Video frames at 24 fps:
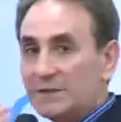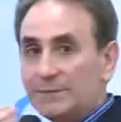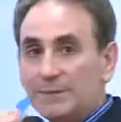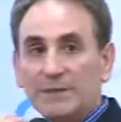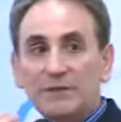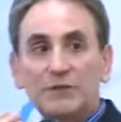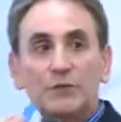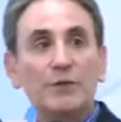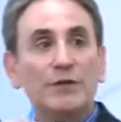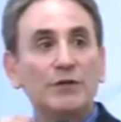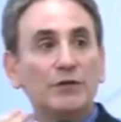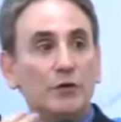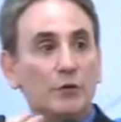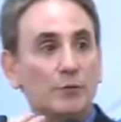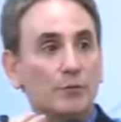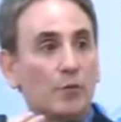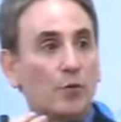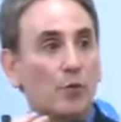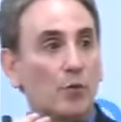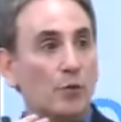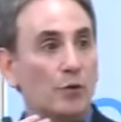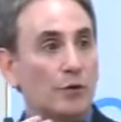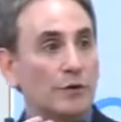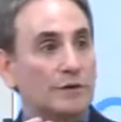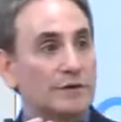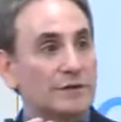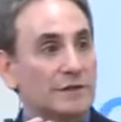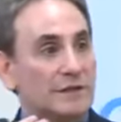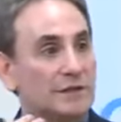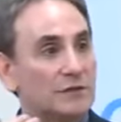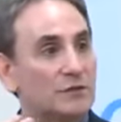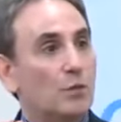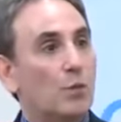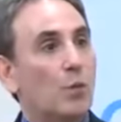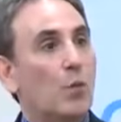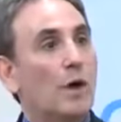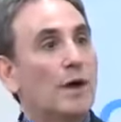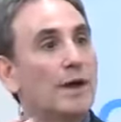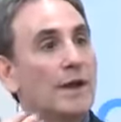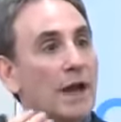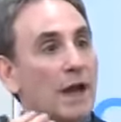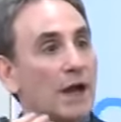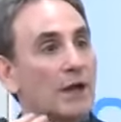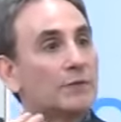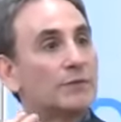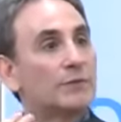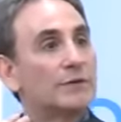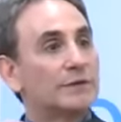between your pores is
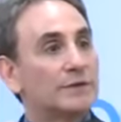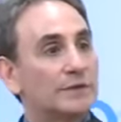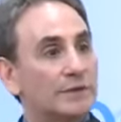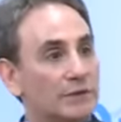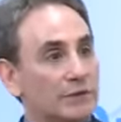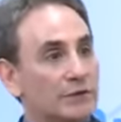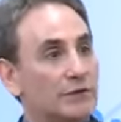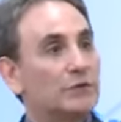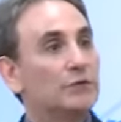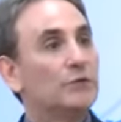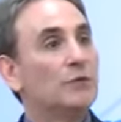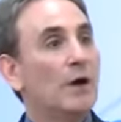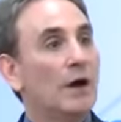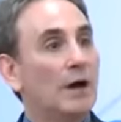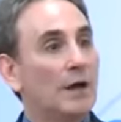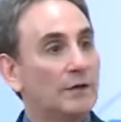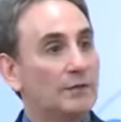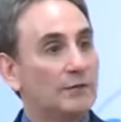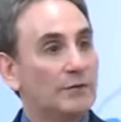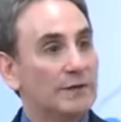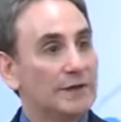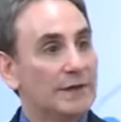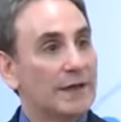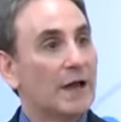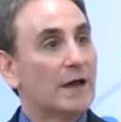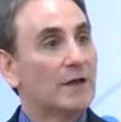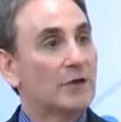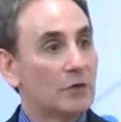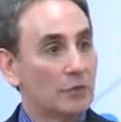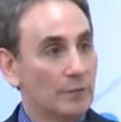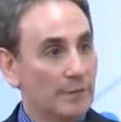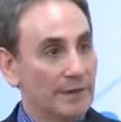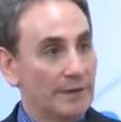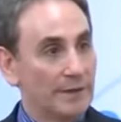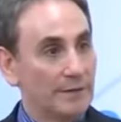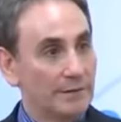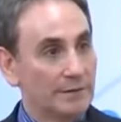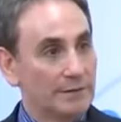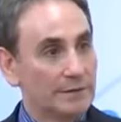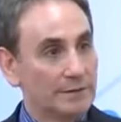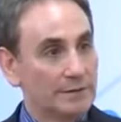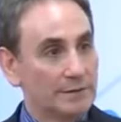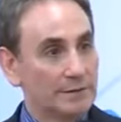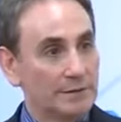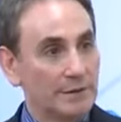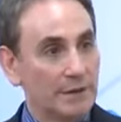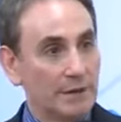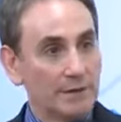100 to 200
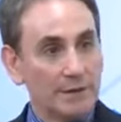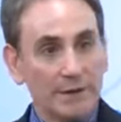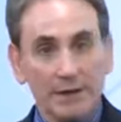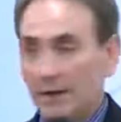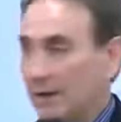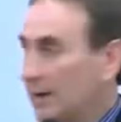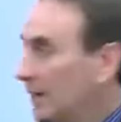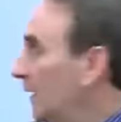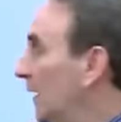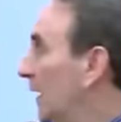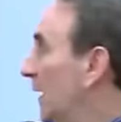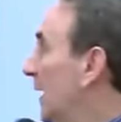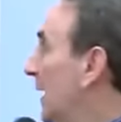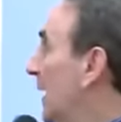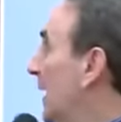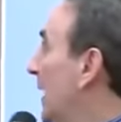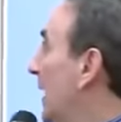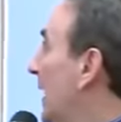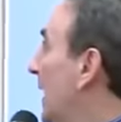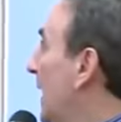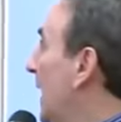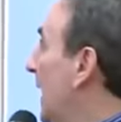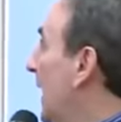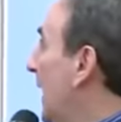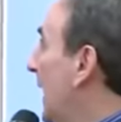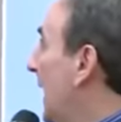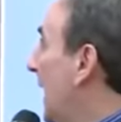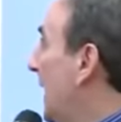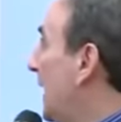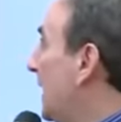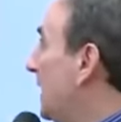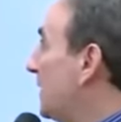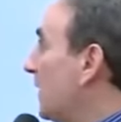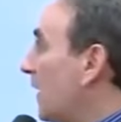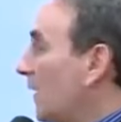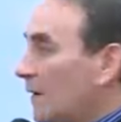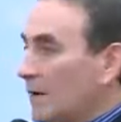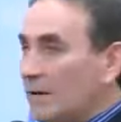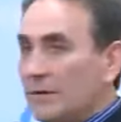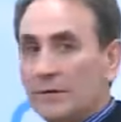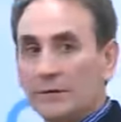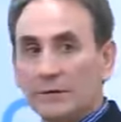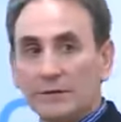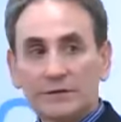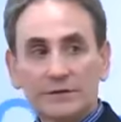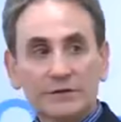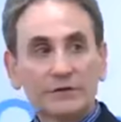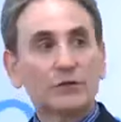nanometers, okay? And
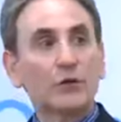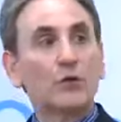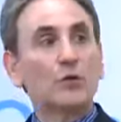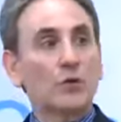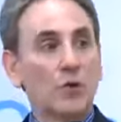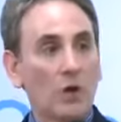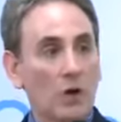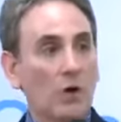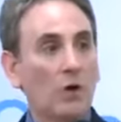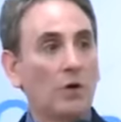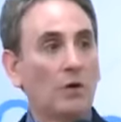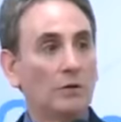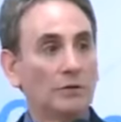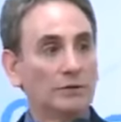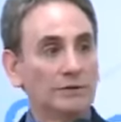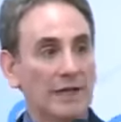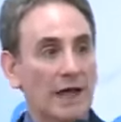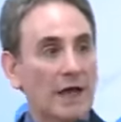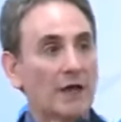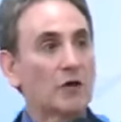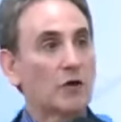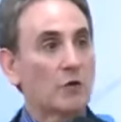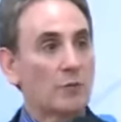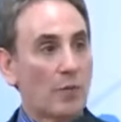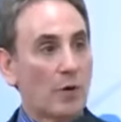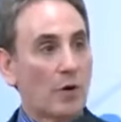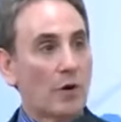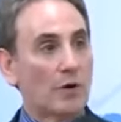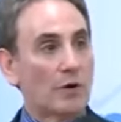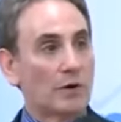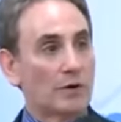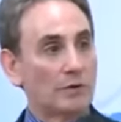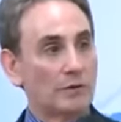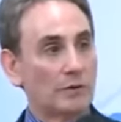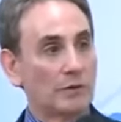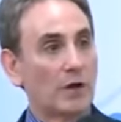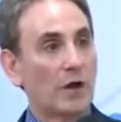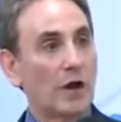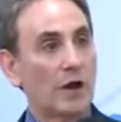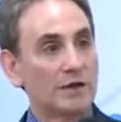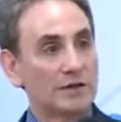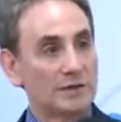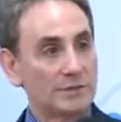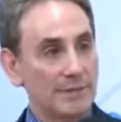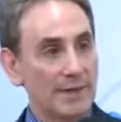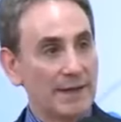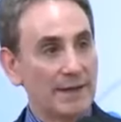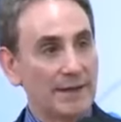other so-called nanoparticle
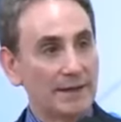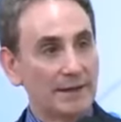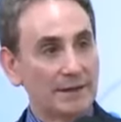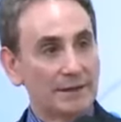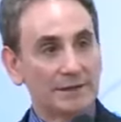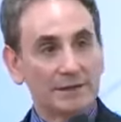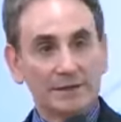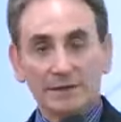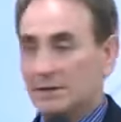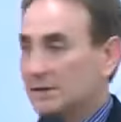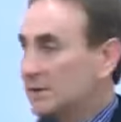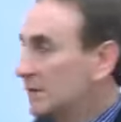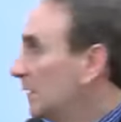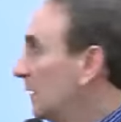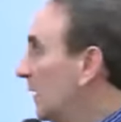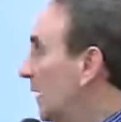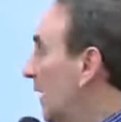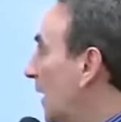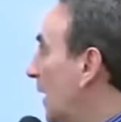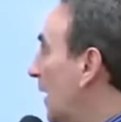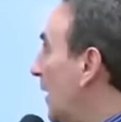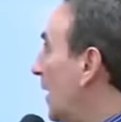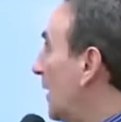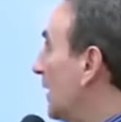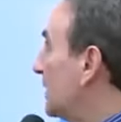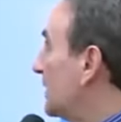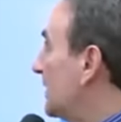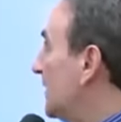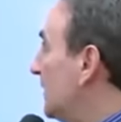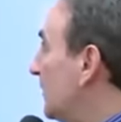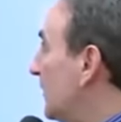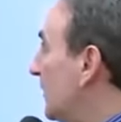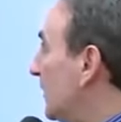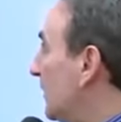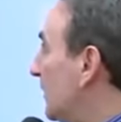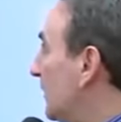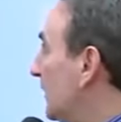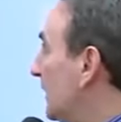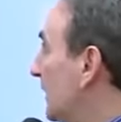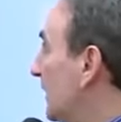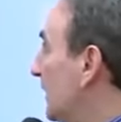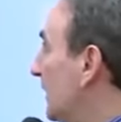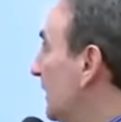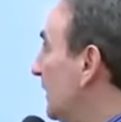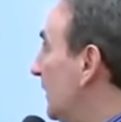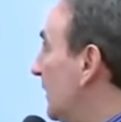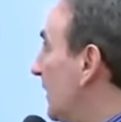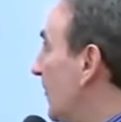cosmetics are
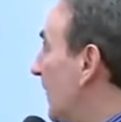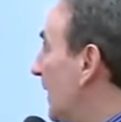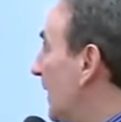typically